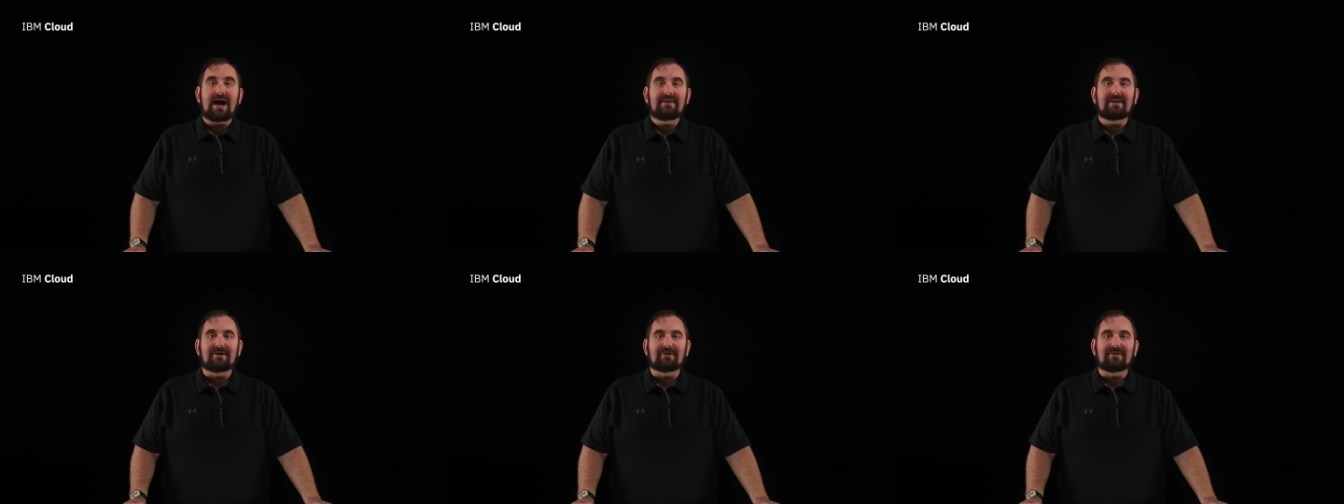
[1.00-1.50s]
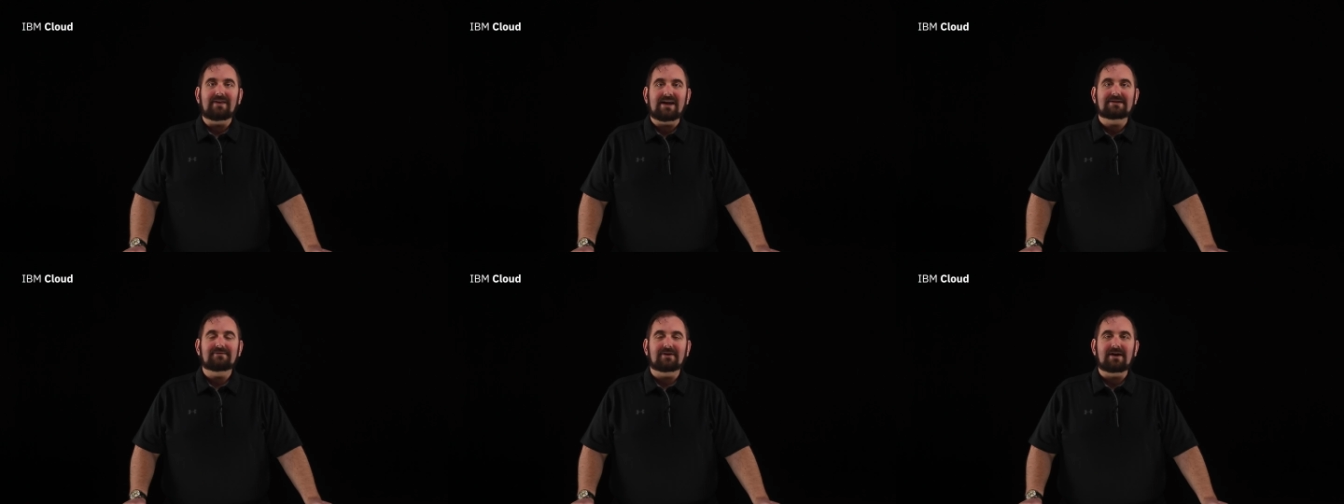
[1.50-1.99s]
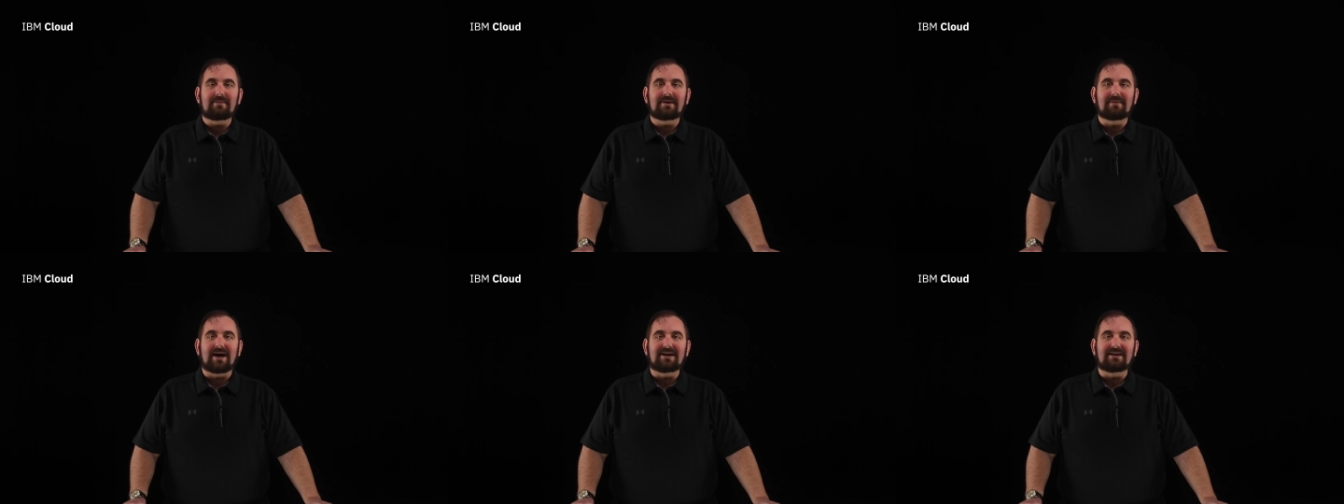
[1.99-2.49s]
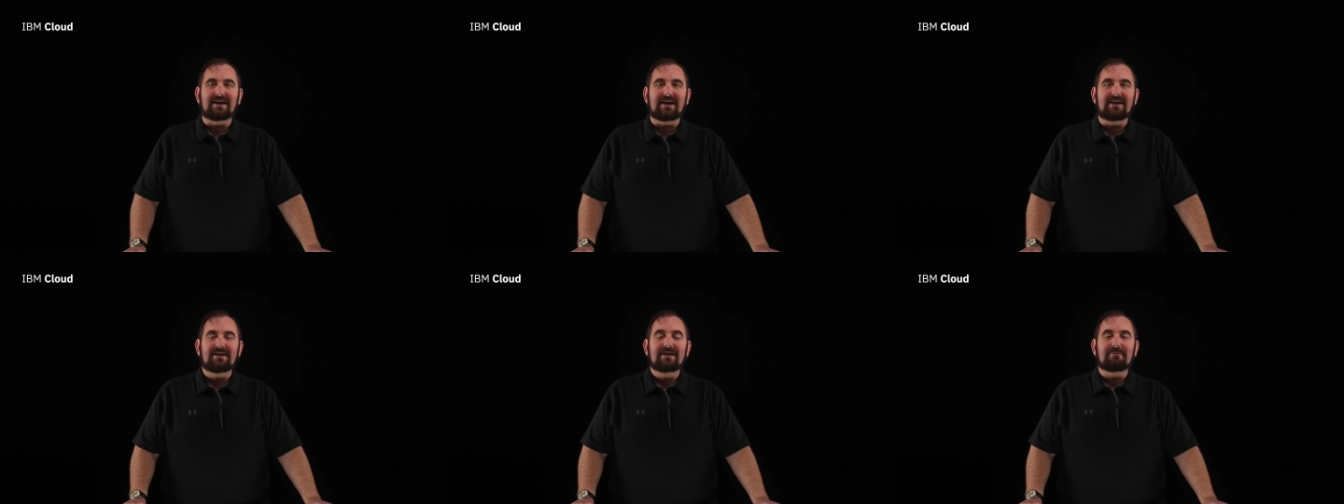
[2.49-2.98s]
Hi there, and thanks for coming by
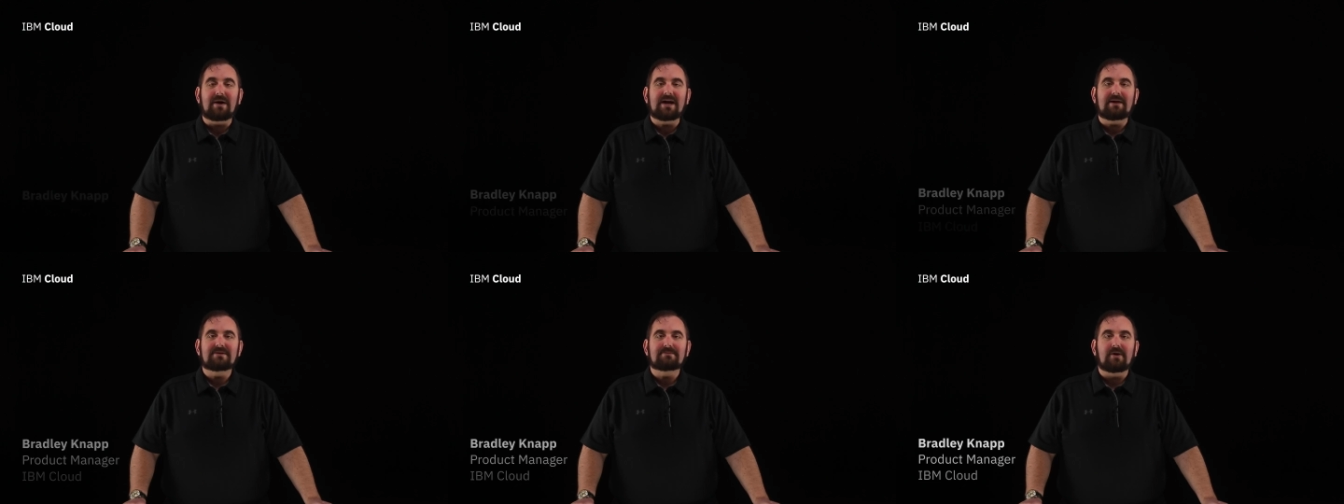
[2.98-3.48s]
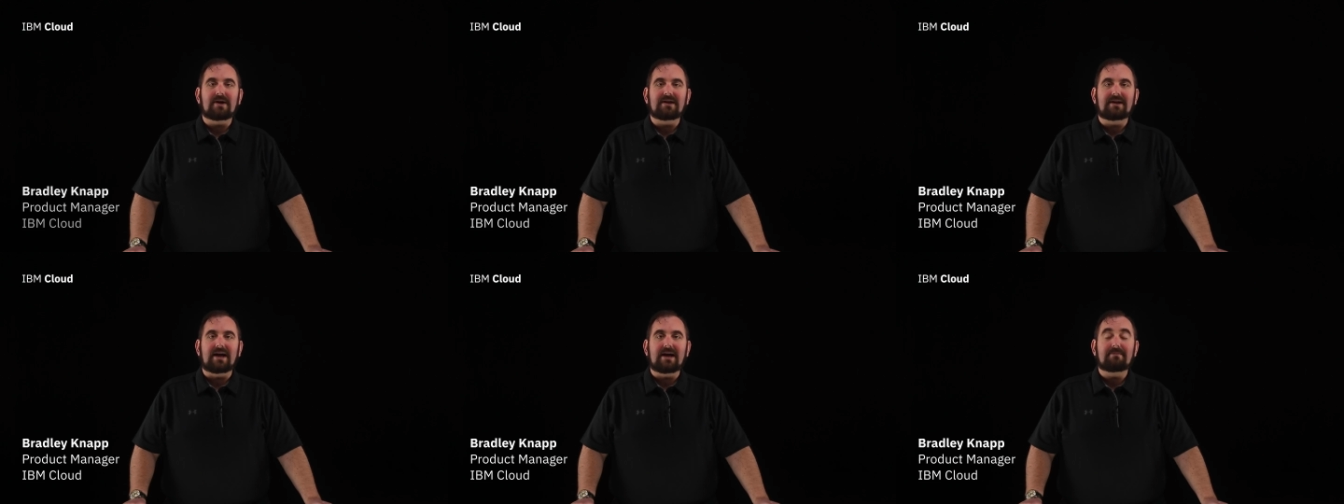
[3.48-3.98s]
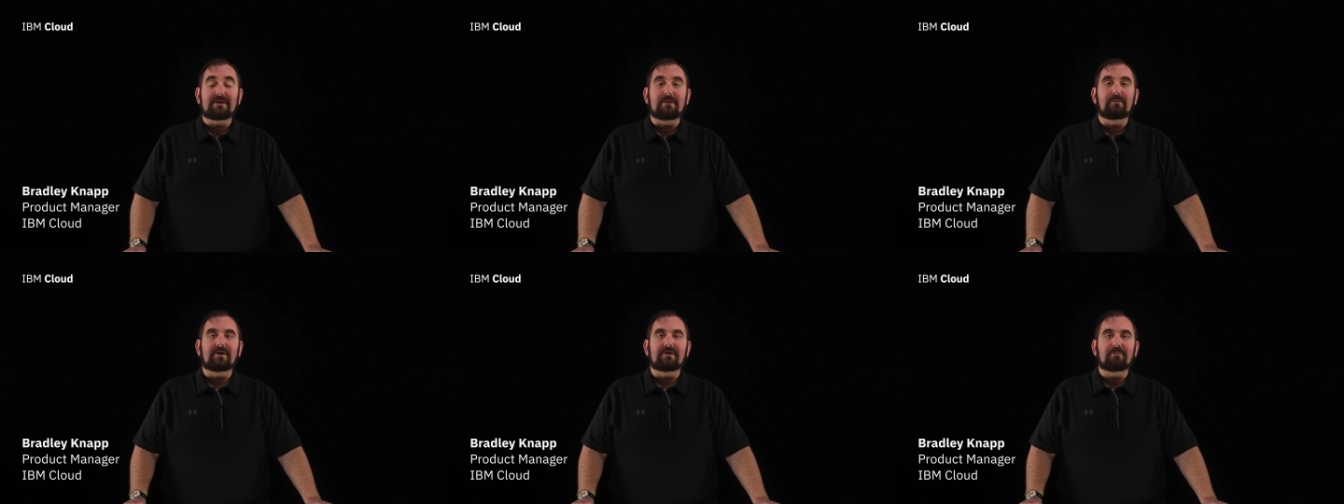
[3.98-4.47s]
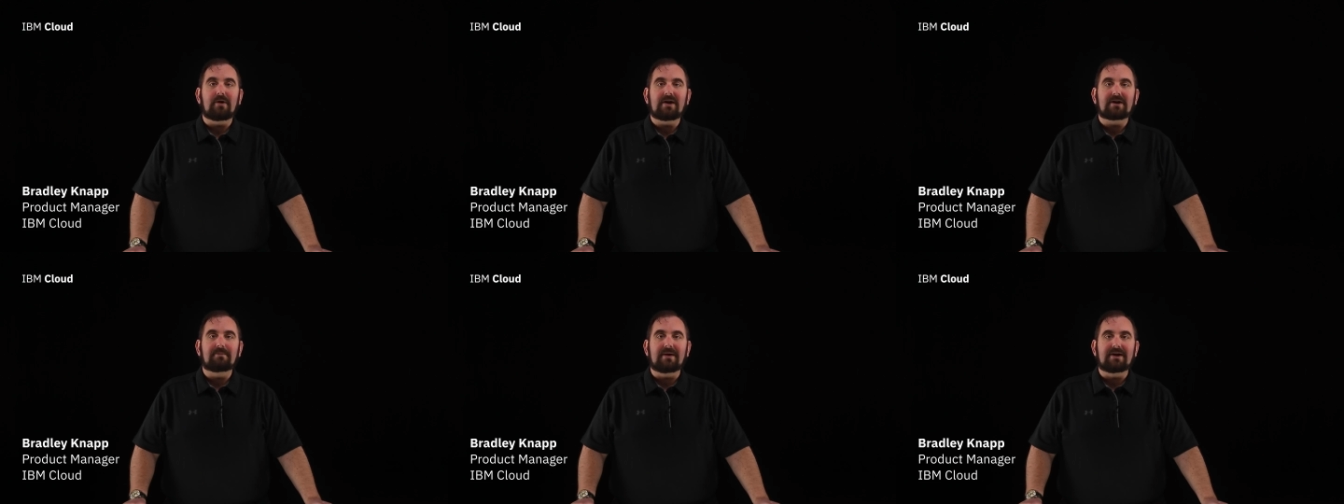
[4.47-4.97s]
today. My name is Bradley Knapp, and I'm one of the
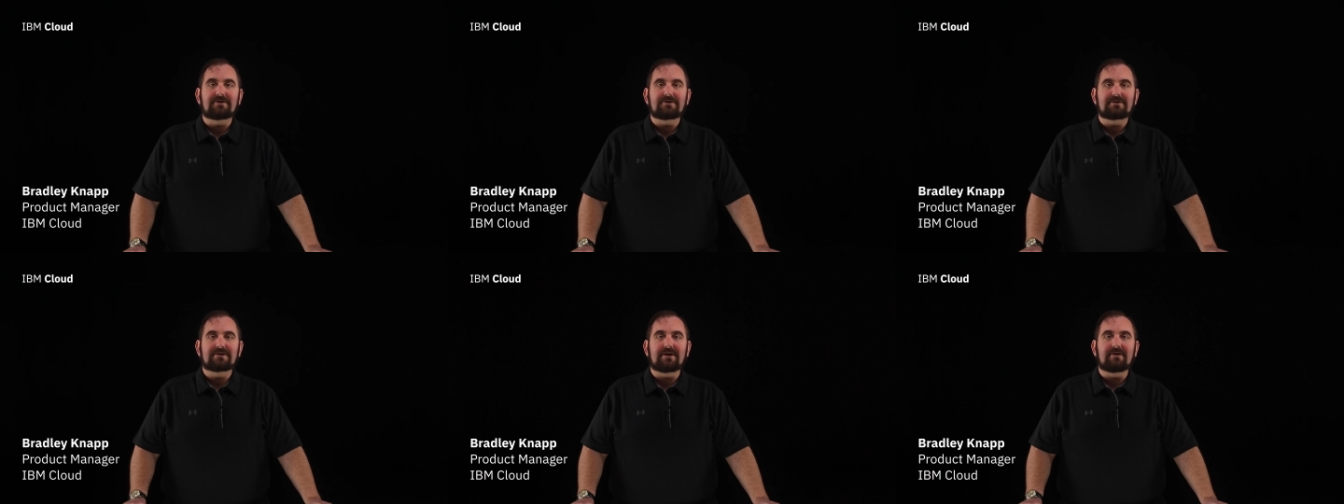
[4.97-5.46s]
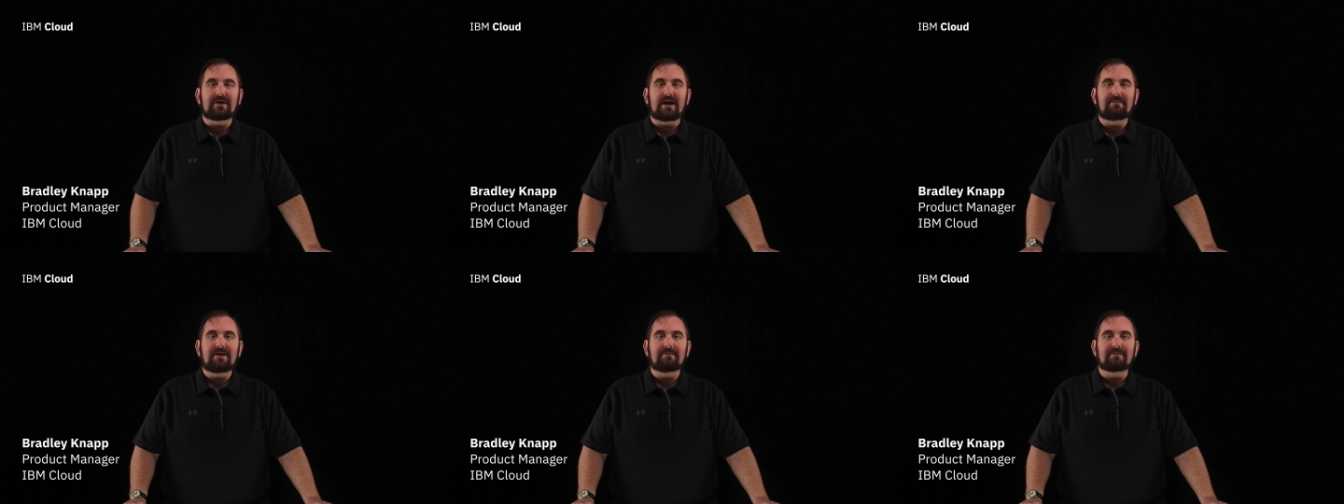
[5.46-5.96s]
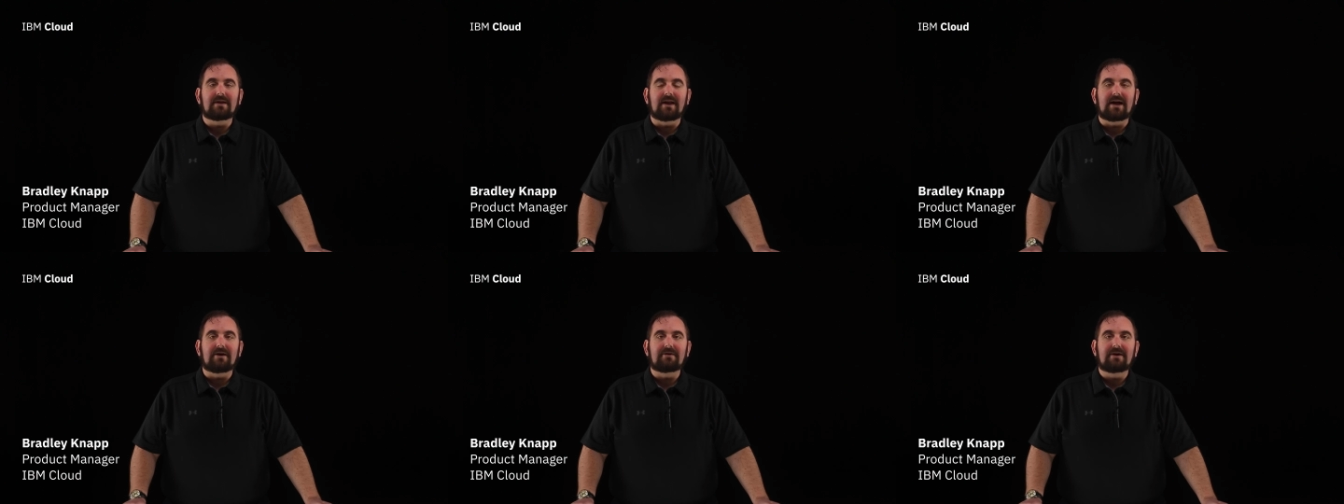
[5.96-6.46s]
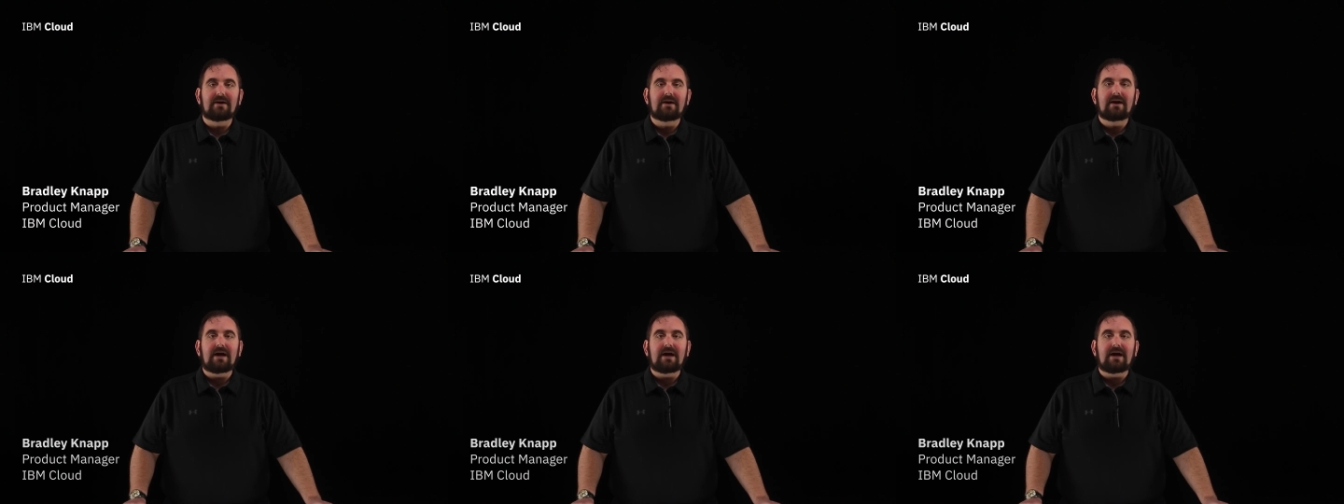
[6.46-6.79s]
product managers here at IBM Cloud.